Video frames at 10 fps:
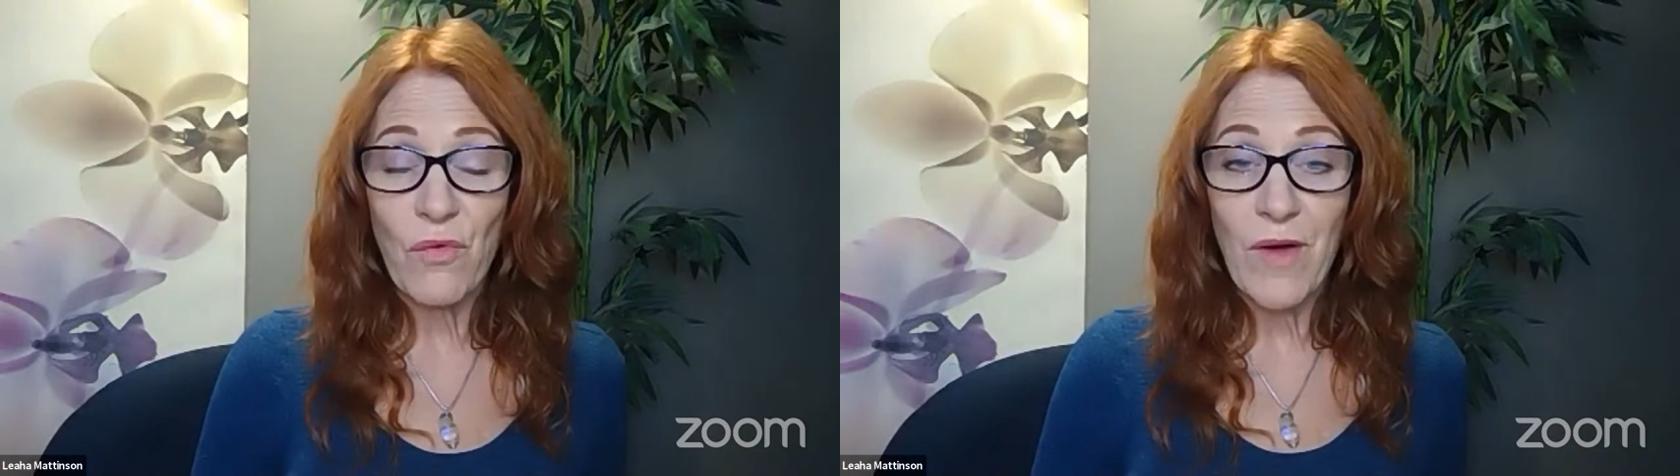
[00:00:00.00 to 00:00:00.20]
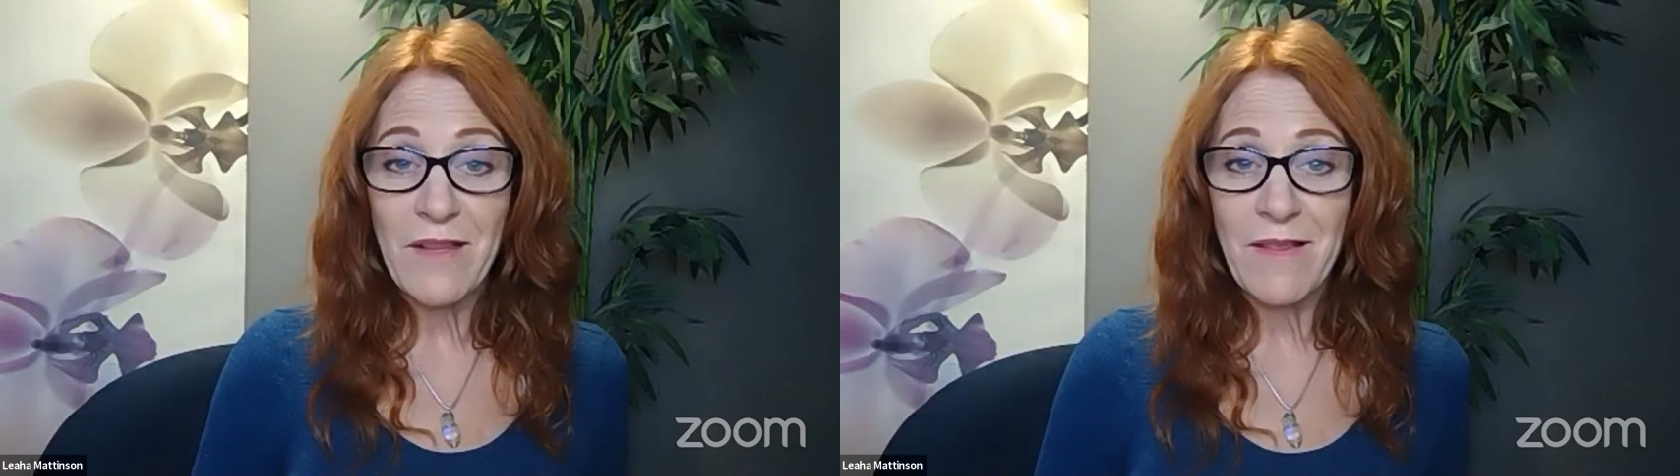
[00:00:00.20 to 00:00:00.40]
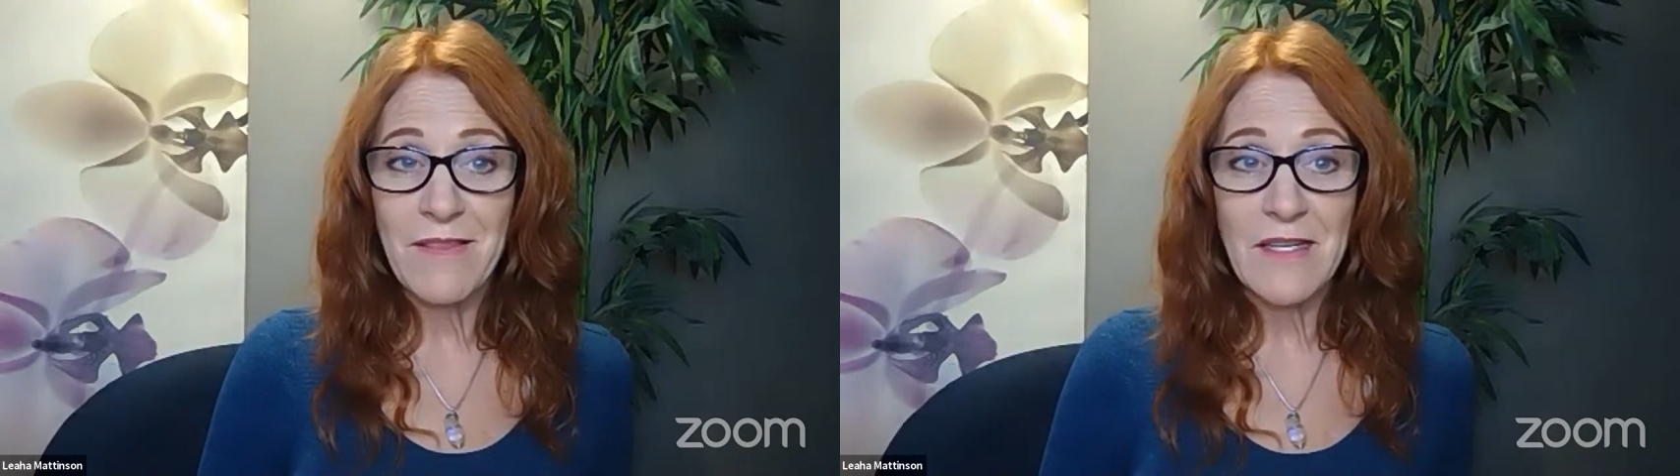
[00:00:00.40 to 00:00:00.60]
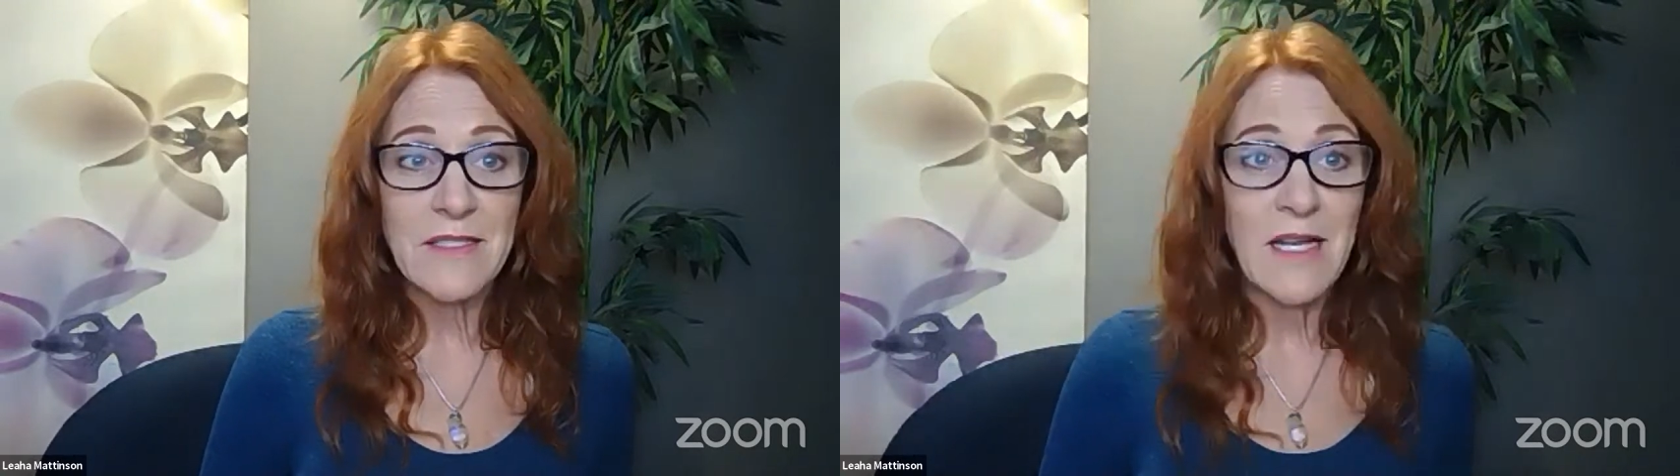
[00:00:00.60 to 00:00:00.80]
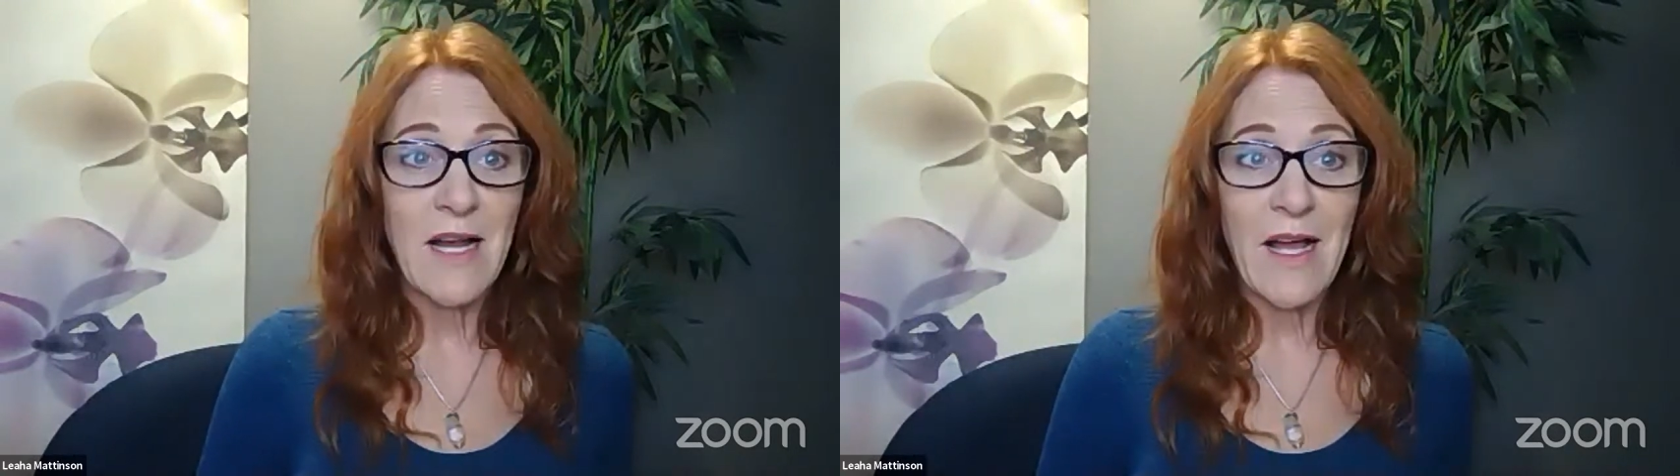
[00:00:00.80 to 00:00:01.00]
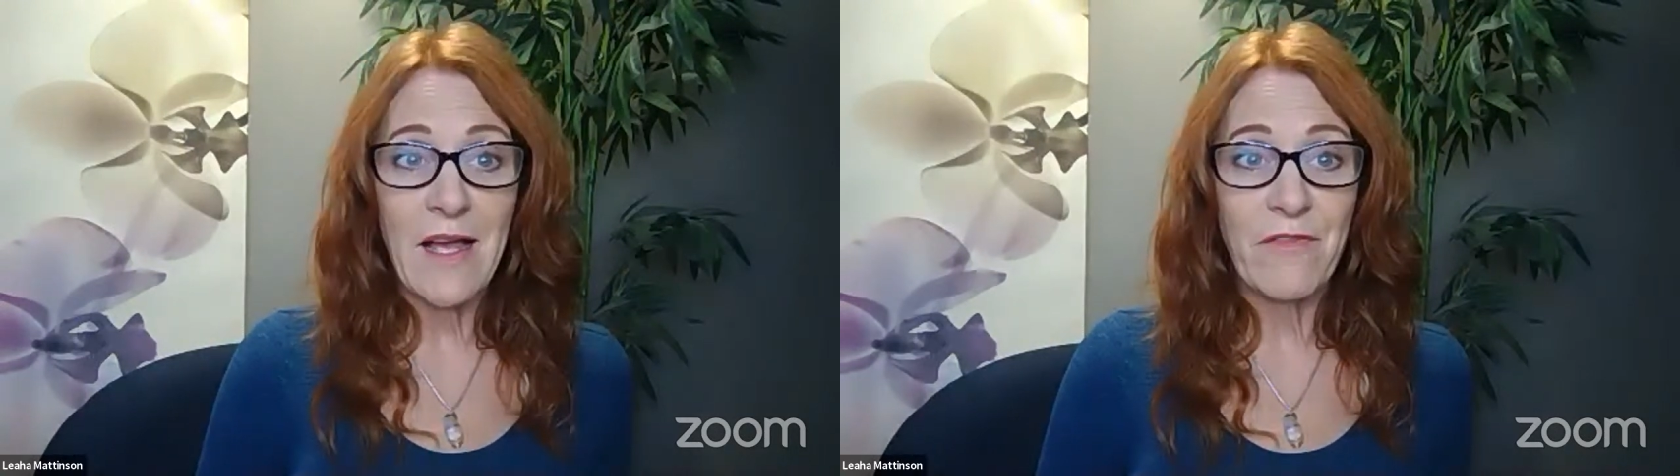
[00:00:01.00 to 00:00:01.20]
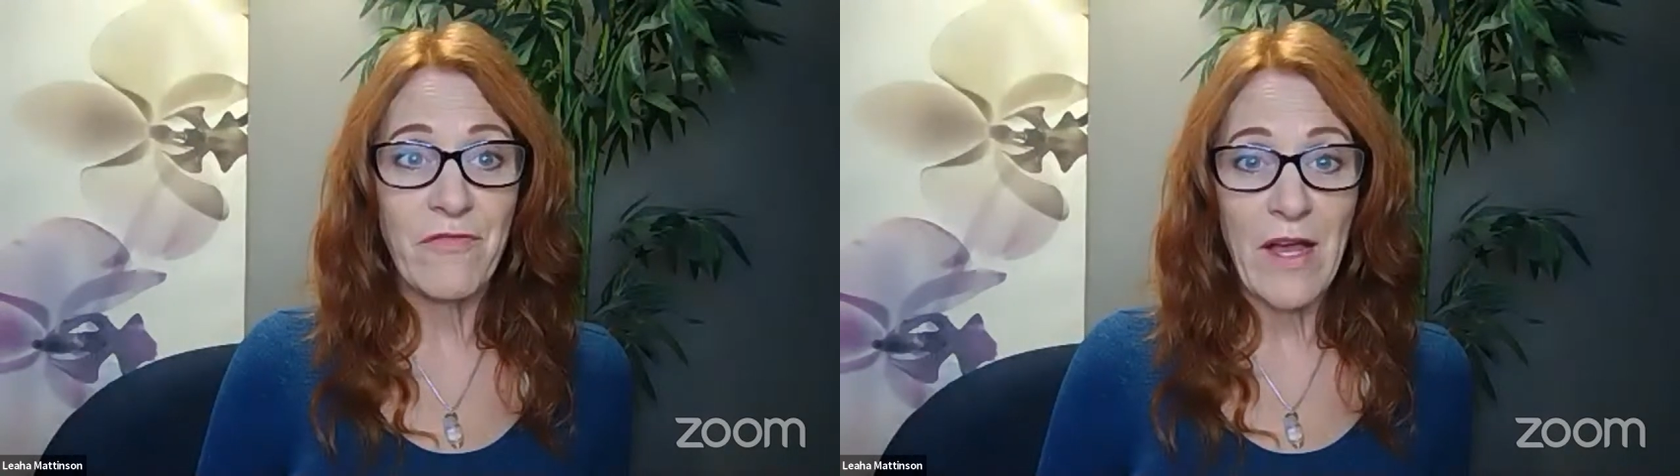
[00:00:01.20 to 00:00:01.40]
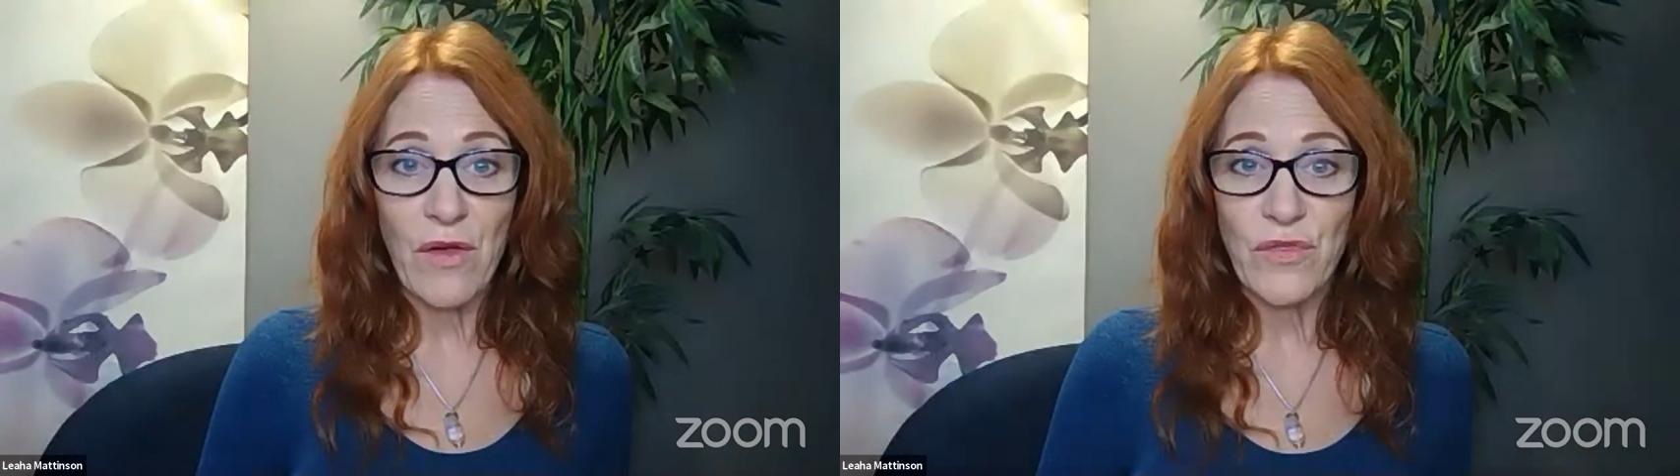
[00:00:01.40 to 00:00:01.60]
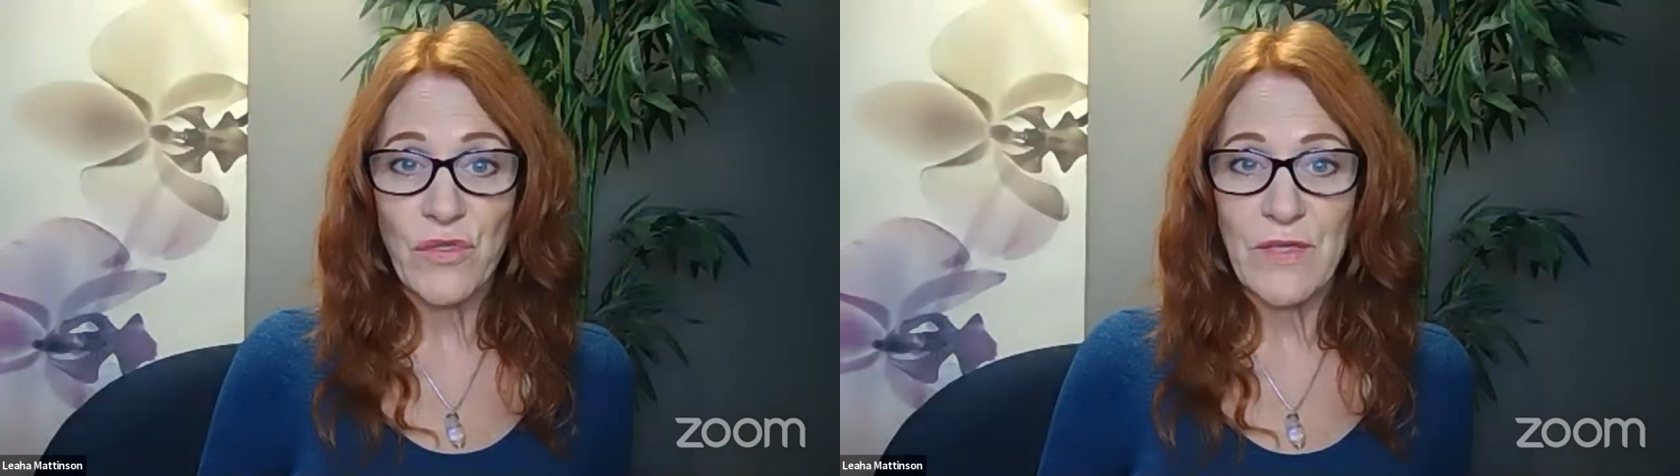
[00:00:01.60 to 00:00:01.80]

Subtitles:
one of the things that I have found